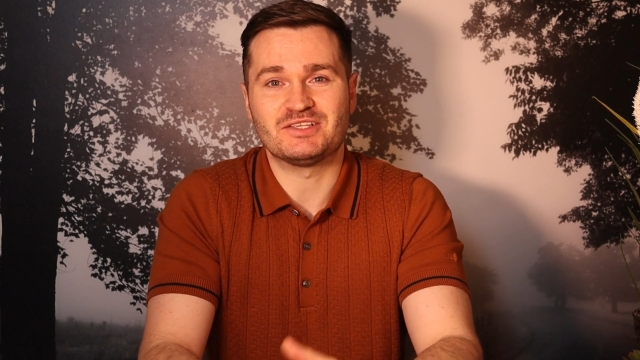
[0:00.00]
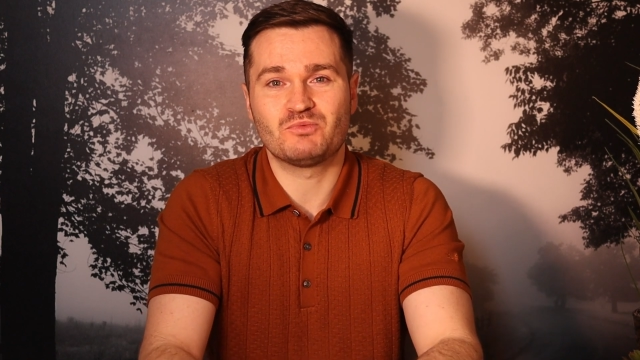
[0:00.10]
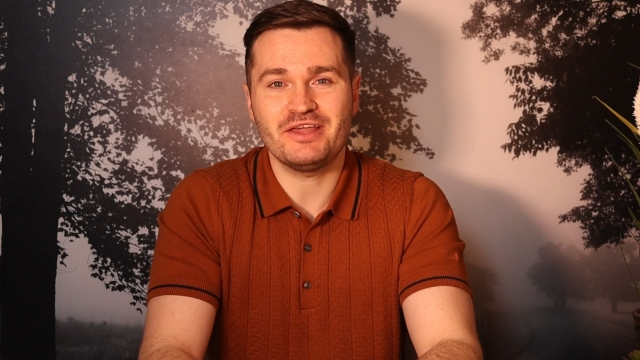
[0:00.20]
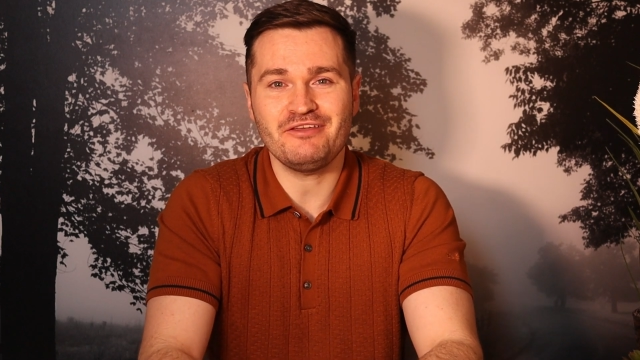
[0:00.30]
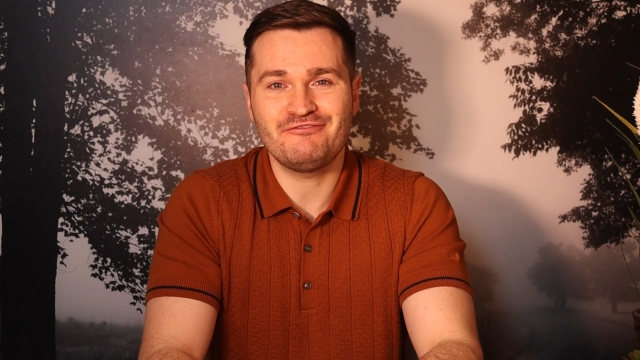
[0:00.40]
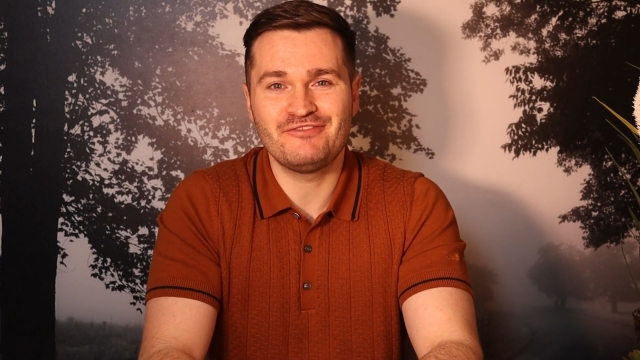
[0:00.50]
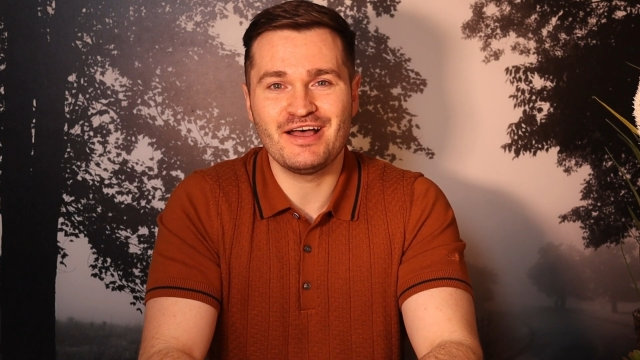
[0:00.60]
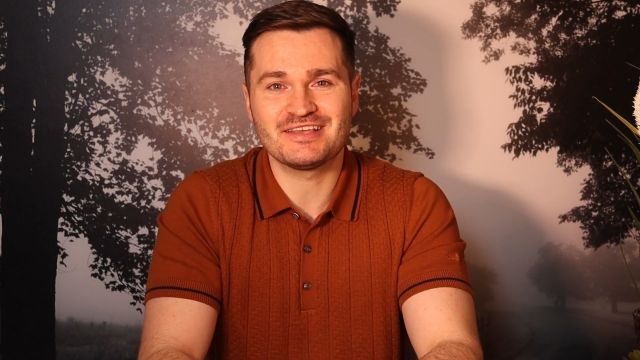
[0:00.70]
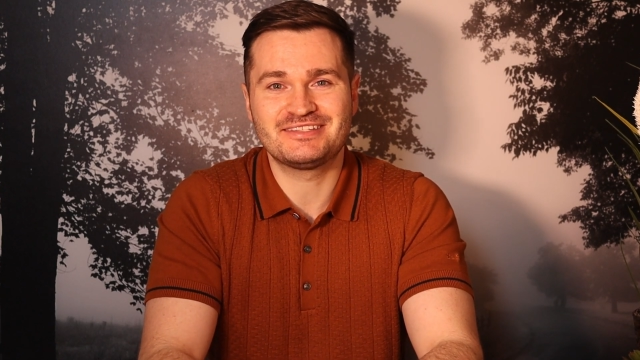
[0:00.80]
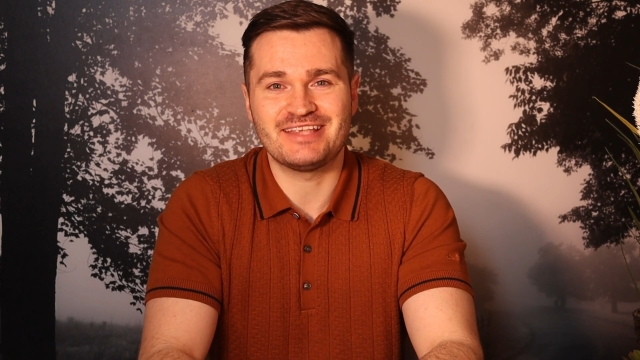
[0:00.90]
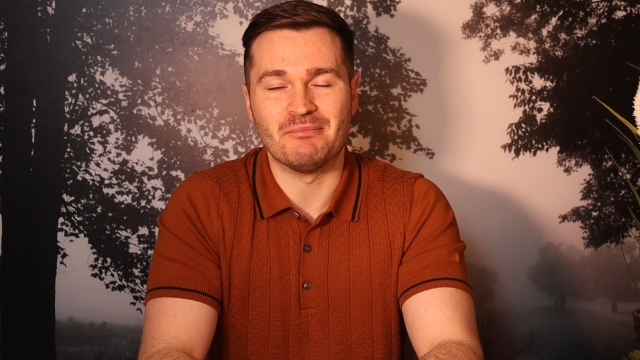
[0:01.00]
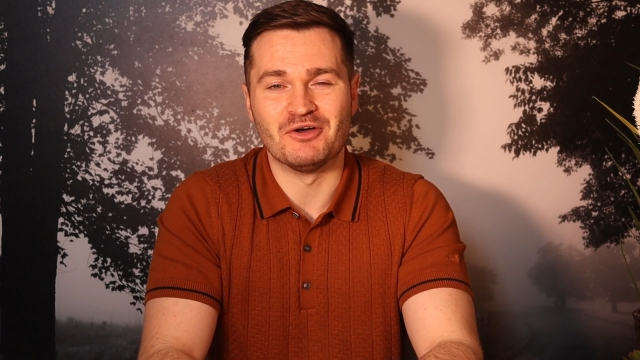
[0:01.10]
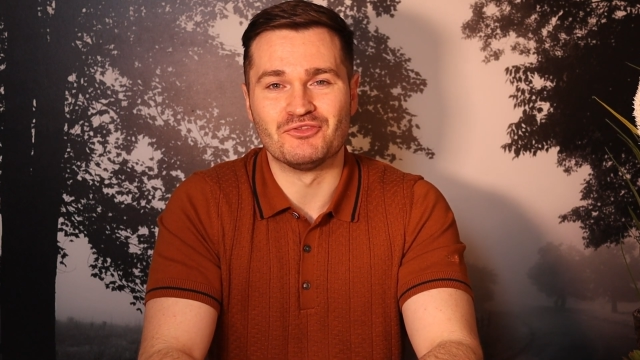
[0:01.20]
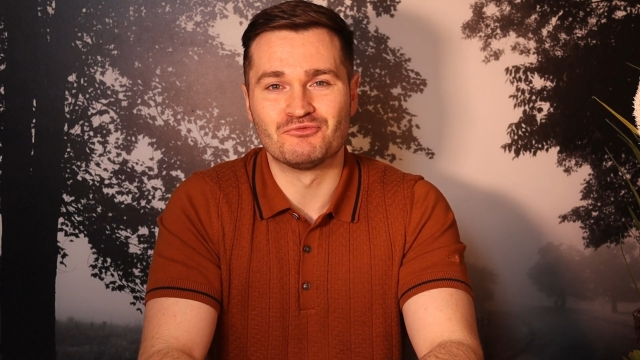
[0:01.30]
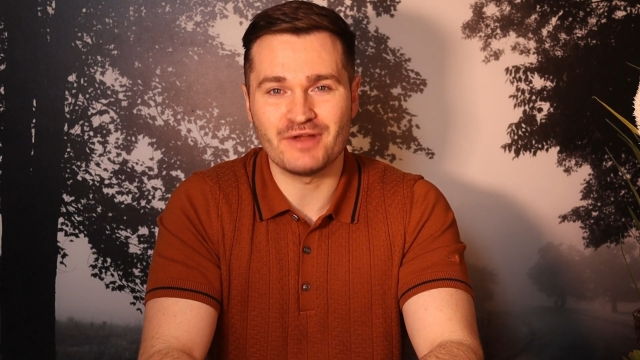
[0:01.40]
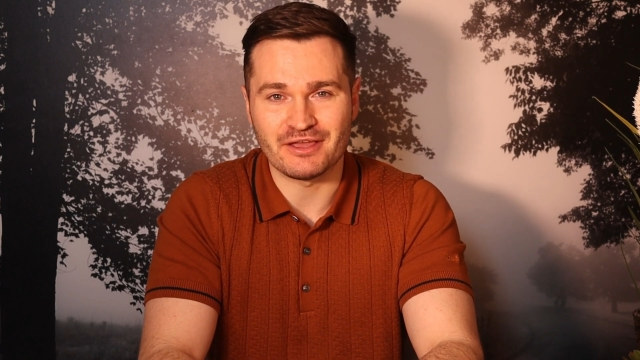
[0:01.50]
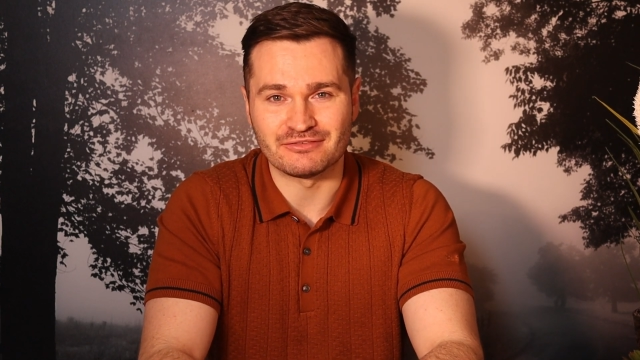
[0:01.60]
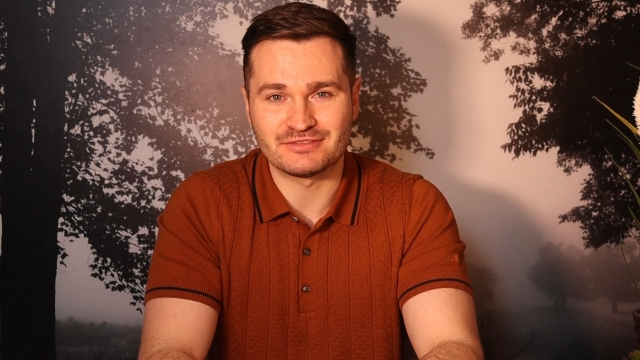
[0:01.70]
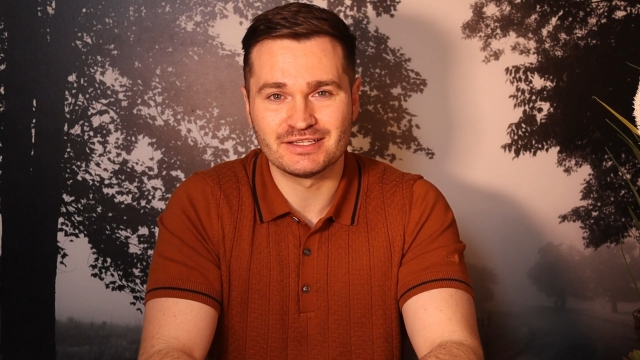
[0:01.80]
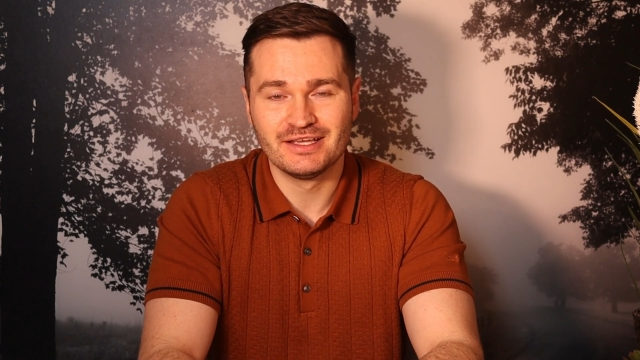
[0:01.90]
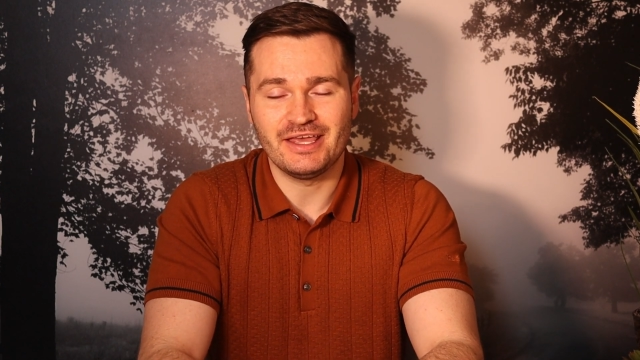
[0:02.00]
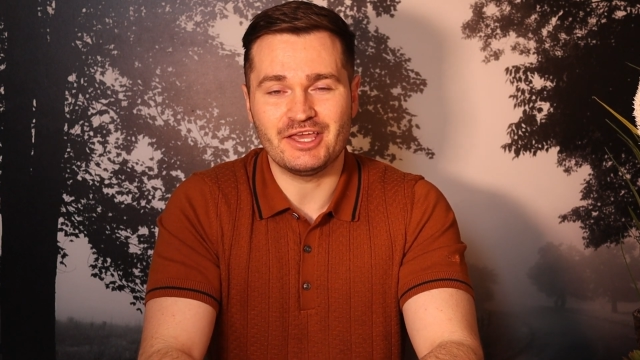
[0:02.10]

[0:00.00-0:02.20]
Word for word: It's where they first demoed the Rift.